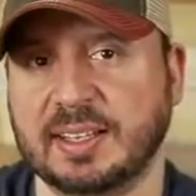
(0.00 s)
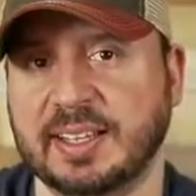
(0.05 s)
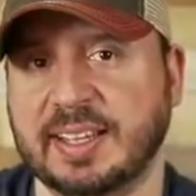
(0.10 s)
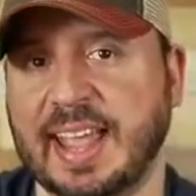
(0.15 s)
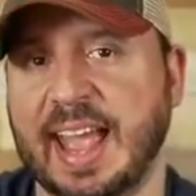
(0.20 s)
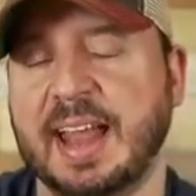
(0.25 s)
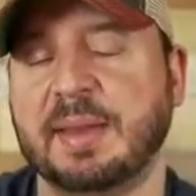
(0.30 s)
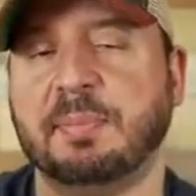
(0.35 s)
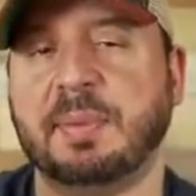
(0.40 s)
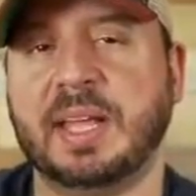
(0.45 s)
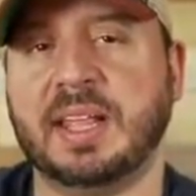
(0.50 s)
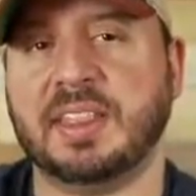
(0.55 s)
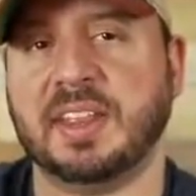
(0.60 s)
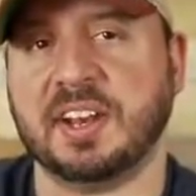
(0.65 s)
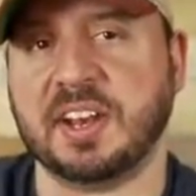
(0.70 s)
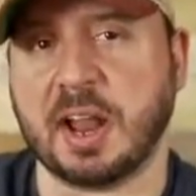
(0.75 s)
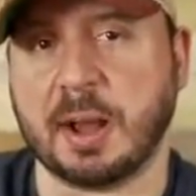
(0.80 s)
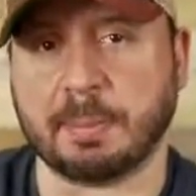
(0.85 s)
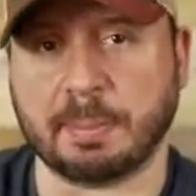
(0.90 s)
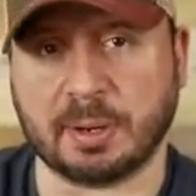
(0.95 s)
Get me the
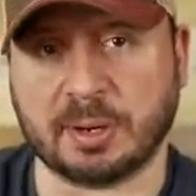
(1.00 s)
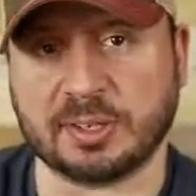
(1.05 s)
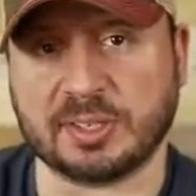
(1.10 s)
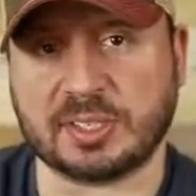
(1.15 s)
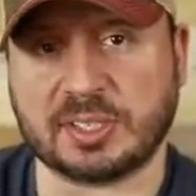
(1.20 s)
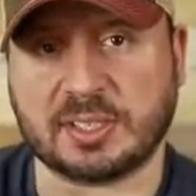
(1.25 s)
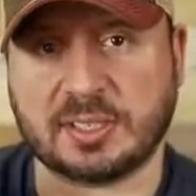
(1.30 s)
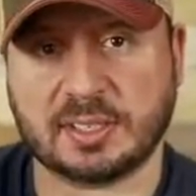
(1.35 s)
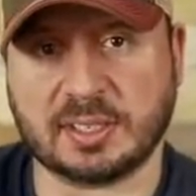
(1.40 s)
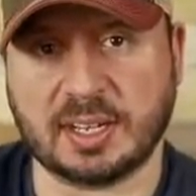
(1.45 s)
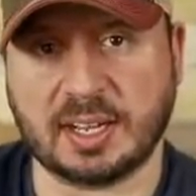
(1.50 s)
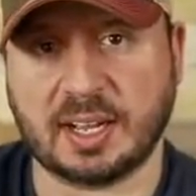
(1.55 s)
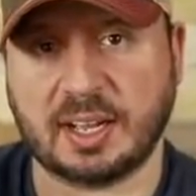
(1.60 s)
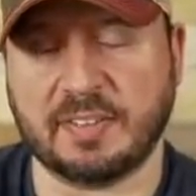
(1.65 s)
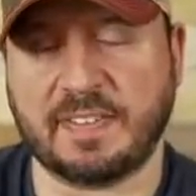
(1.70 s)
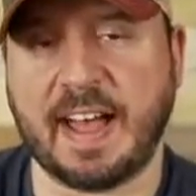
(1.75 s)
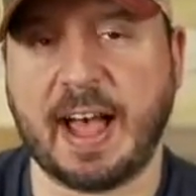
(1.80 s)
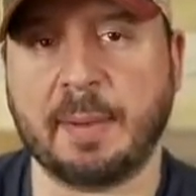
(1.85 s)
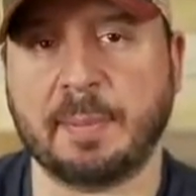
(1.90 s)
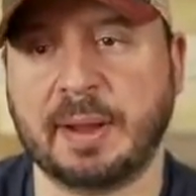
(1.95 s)
numbers
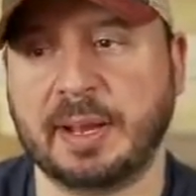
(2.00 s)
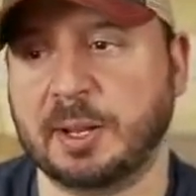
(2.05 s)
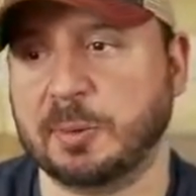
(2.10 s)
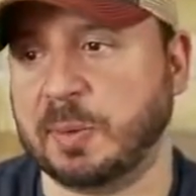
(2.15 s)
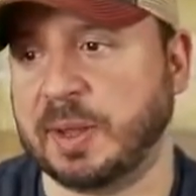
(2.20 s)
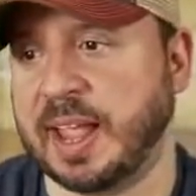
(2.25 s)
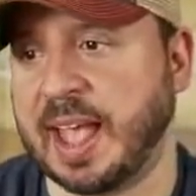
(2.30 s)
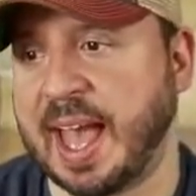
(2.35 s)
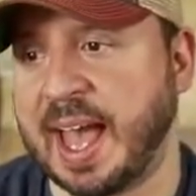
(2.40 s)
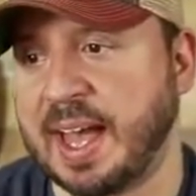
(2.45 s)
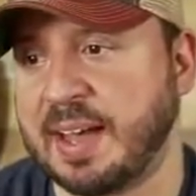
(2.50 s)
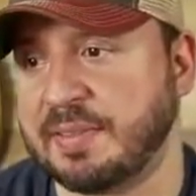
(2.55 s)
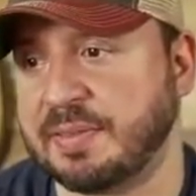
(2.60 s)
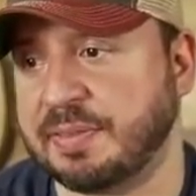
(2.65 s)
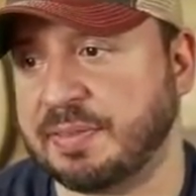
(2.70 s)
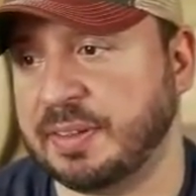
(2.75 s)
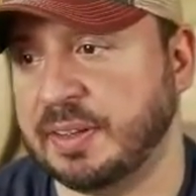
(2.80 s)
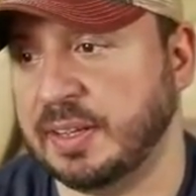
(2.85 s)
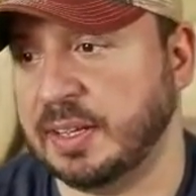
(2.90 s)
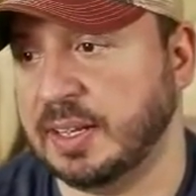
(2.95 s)
of how many we
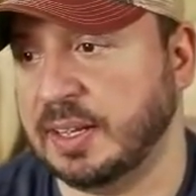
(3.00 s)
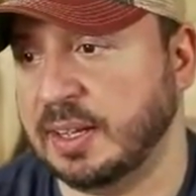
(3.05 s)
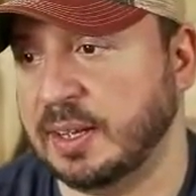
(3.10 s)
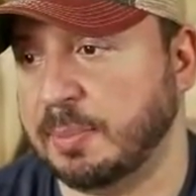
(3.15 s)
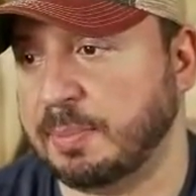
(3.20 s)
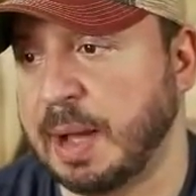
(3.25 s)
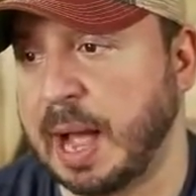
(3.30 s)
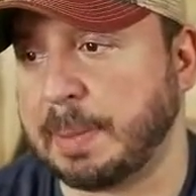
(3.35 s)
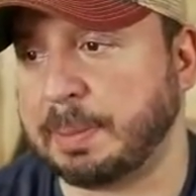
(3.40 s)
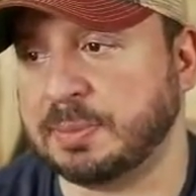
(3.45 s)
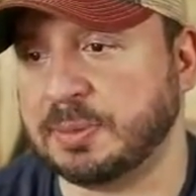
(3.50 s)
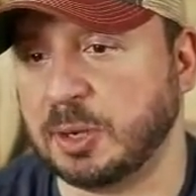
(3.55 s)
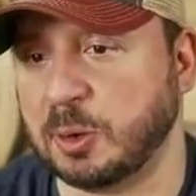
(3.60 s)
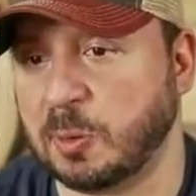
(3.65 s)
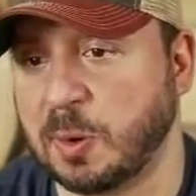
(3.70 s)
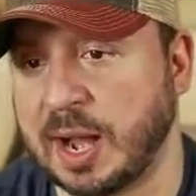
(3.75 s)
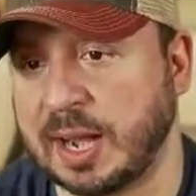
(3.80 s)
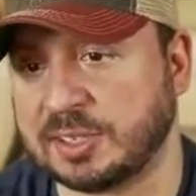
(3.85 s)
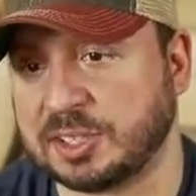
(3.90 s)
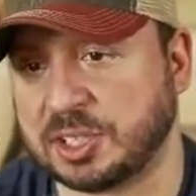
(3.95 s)
have. Pop him, don't
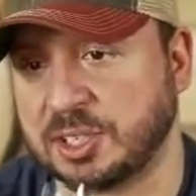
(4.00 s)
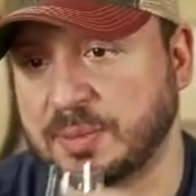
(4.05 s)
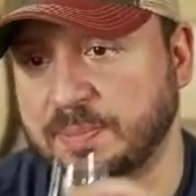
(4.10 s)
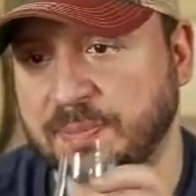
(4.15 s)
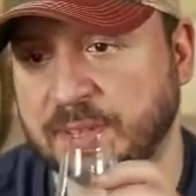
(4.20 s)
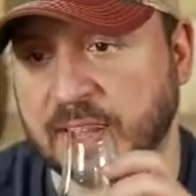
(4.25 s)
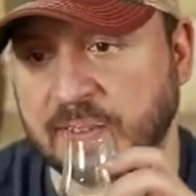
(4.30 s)
watch him.